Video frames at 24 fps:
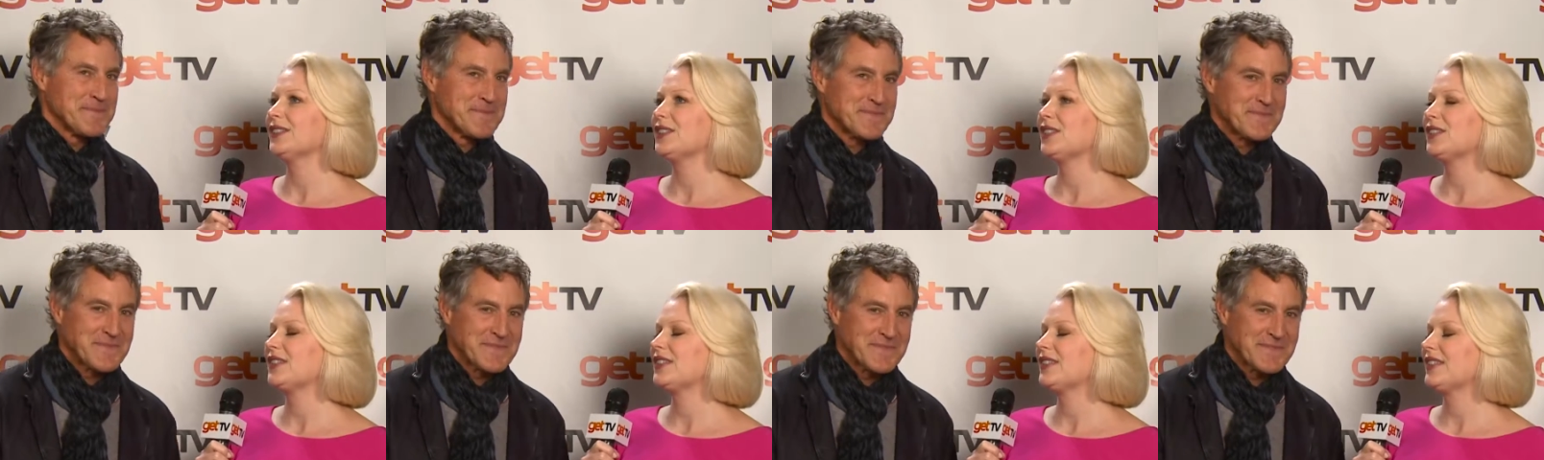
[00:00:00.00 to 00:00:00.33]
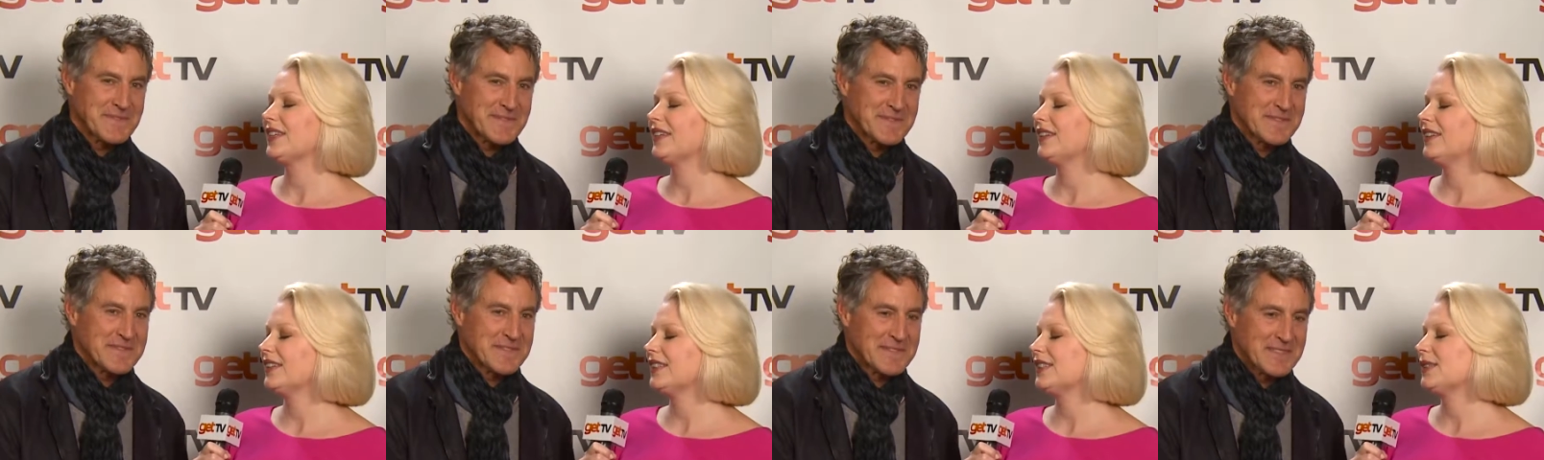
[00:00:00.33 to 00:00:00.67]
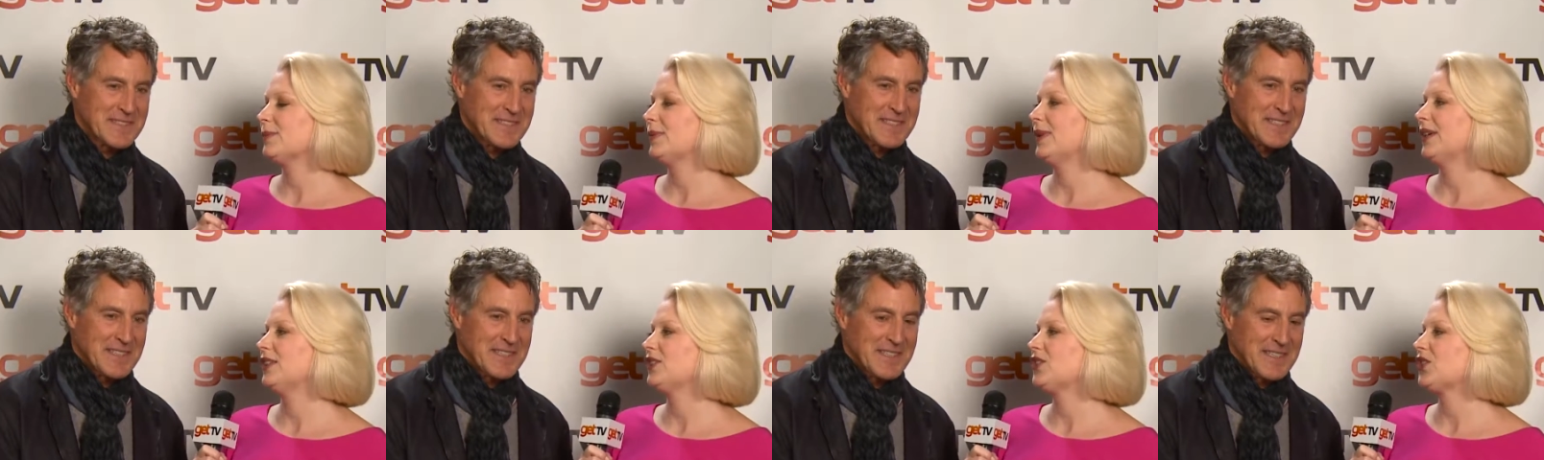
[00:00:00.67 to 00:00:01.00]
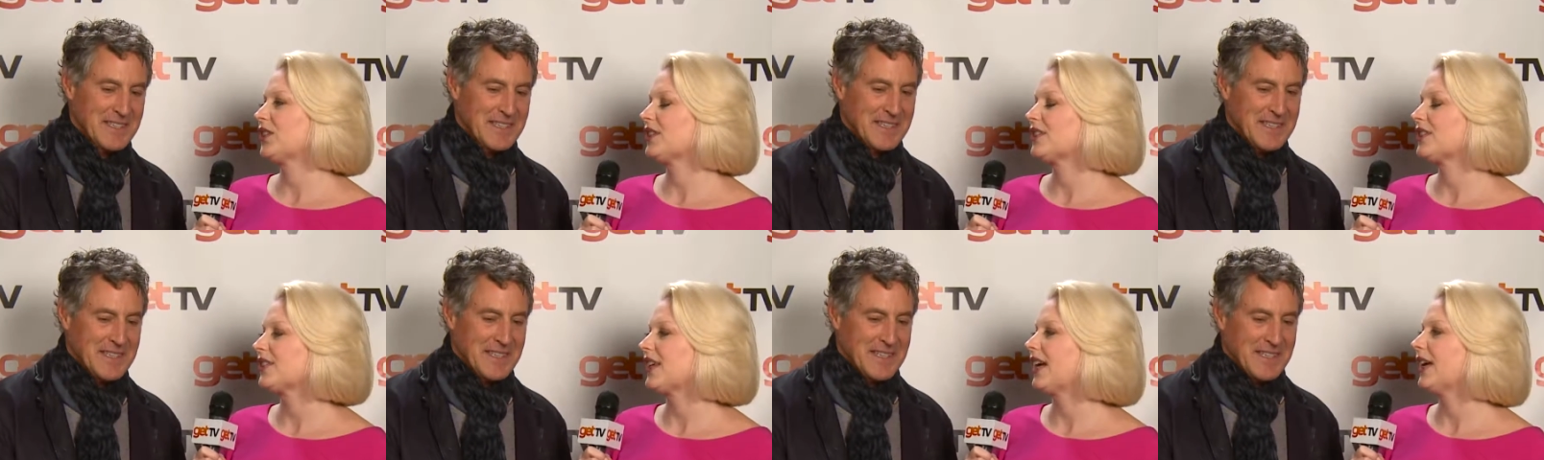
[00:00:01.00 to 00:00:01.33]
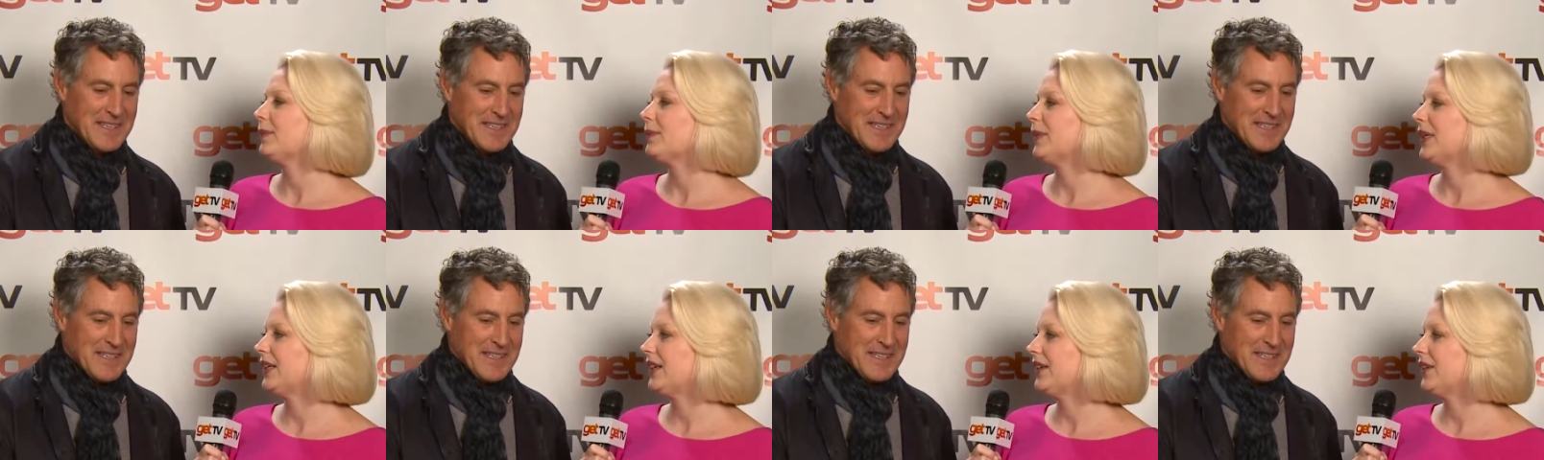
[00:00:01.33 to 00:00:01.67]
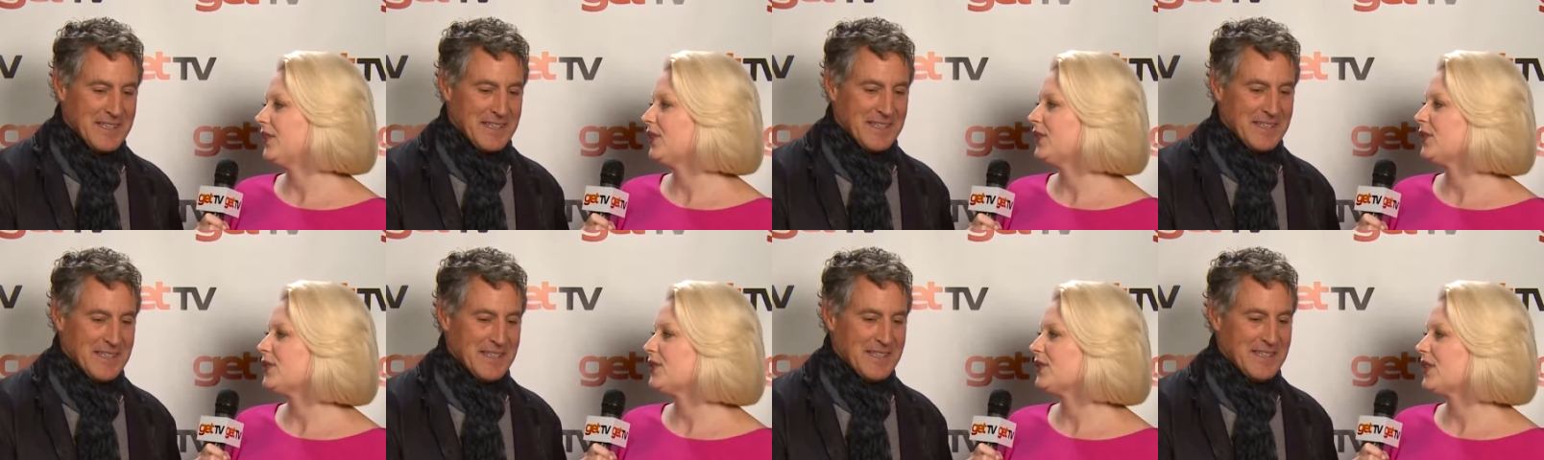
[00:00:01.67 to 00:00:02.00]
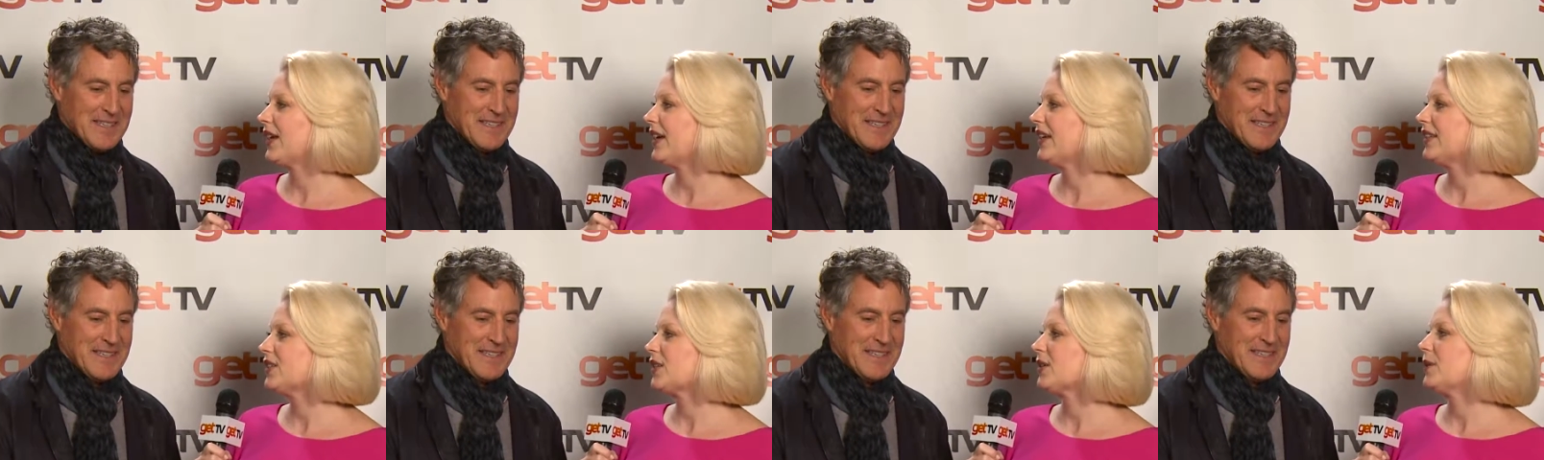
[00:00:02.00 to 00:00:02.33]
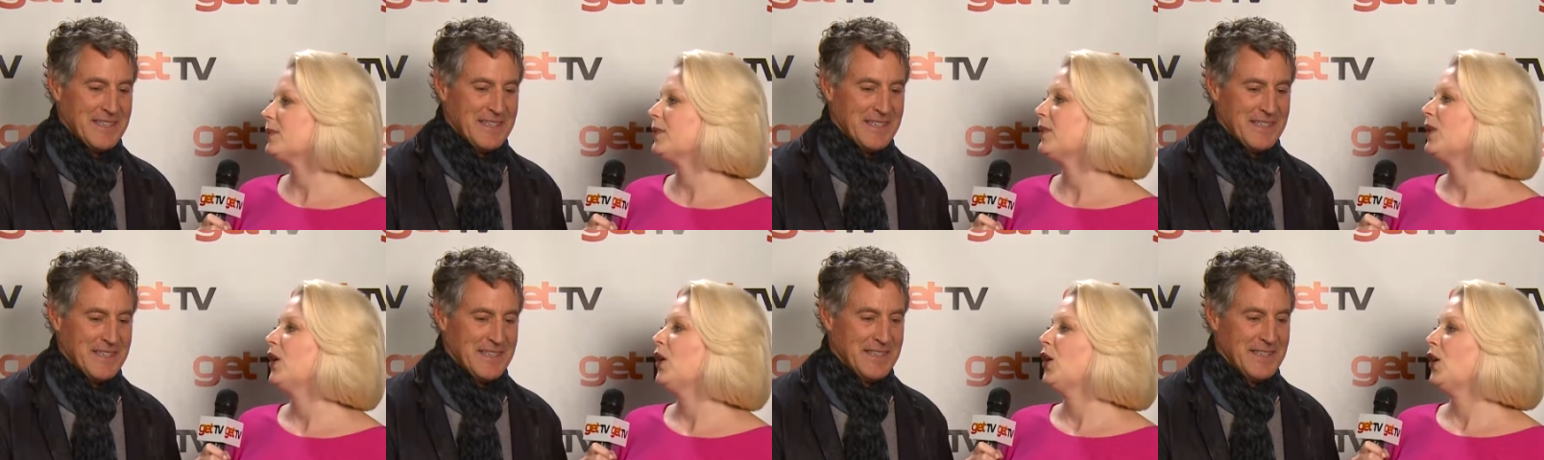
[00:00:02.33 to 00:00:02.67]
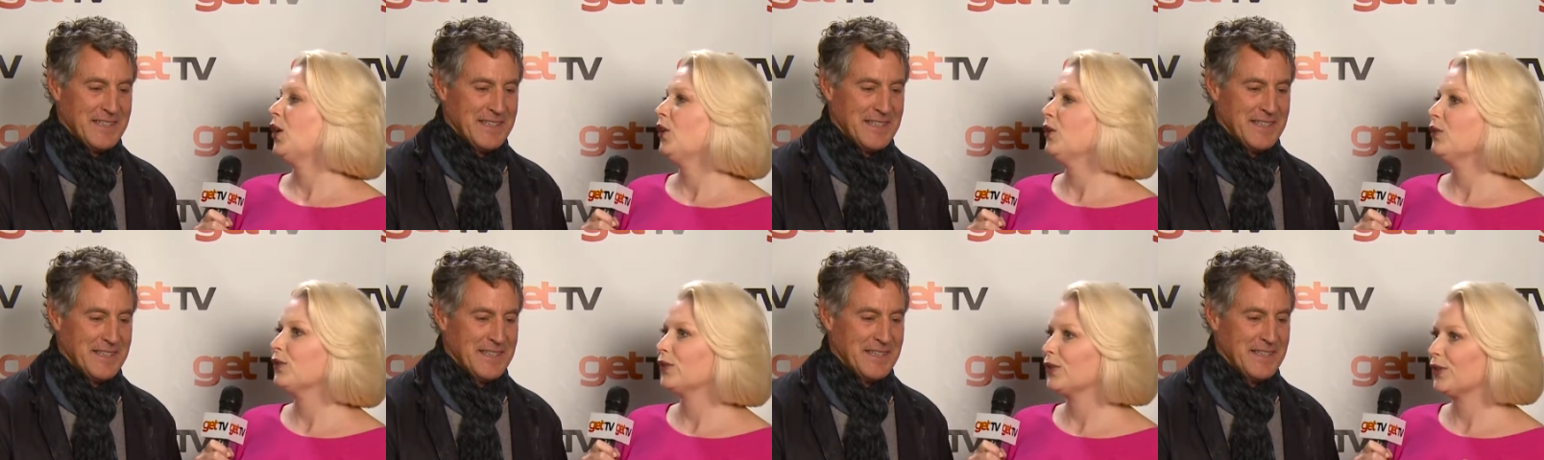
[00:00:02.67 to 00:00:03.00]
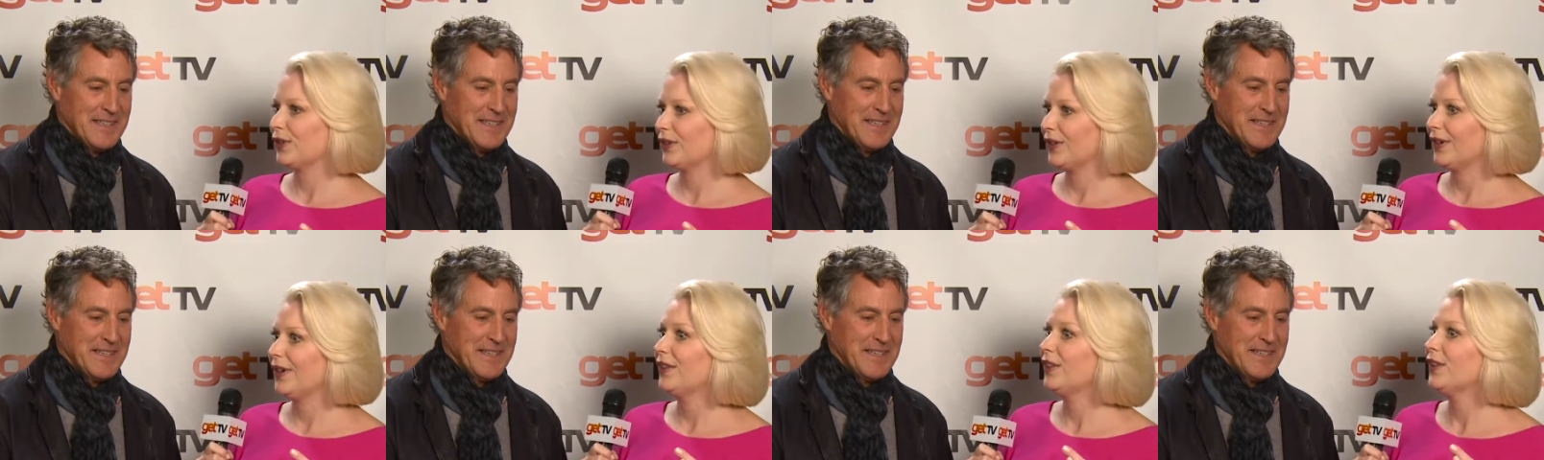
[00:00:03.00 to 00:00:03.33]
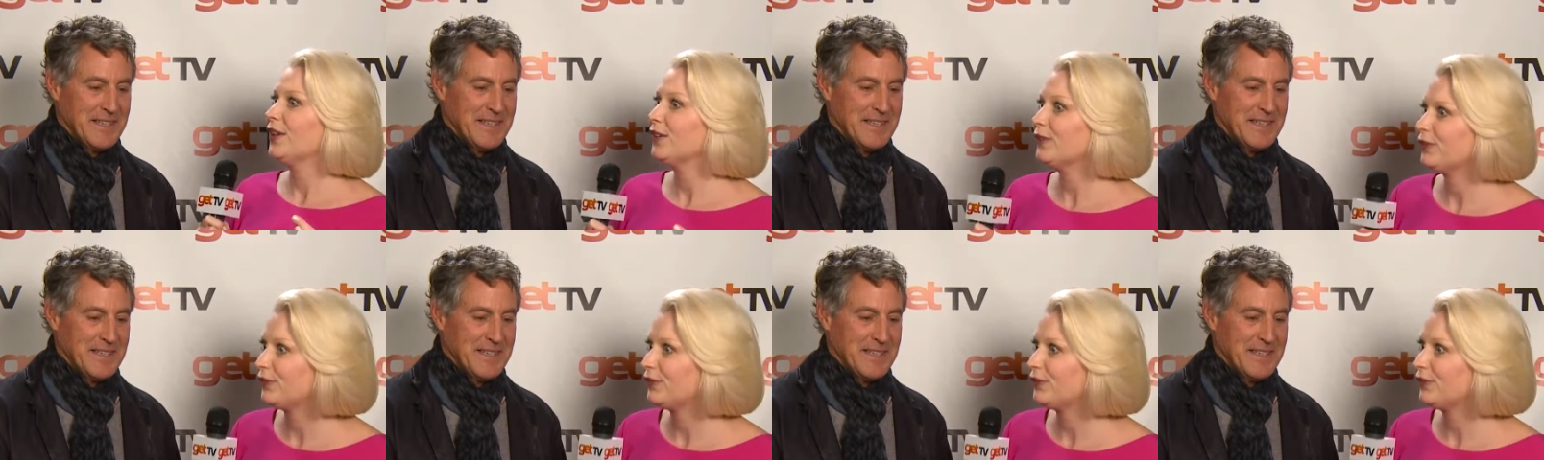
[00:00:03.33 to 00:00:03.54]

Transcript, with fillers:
Speaker 1: to see this much excitement and enthusiasm over the